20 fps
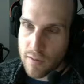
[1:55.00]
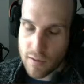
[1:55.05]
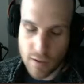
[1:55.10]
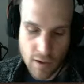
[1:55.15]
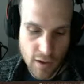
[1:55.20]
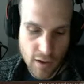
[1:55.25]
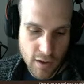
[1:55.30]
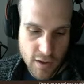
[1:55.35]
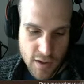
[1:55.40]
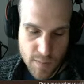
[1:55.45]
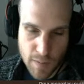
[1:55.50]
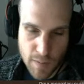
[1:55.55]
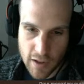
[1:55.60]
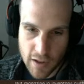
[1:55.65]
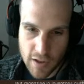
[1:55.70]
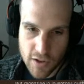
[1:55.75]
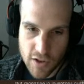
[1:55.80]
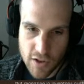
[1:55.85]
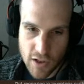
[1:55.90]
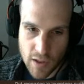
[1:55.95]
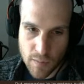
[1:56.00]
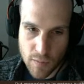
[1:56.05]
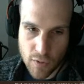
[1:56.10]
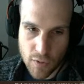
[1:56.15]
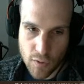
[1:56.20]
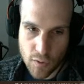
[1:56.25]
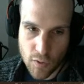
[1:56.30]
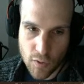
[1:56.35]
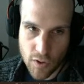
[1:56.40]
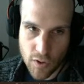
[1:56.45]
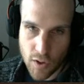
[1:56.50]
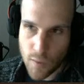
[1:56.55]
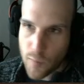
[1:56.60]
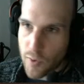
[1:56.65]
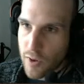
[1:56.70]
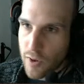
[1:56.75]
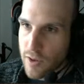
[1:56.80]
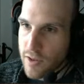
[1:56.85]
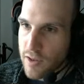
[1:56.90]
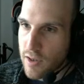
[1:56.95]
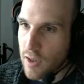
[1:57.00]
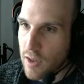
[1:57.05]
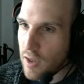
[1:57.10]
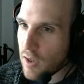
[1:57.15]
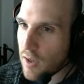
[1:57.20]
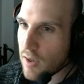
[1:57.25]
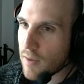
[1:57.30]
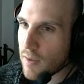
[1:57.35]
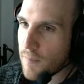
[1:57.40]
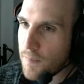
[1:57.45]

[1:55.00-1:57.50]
I can inspect the chamber. We've got no bullets in the gun.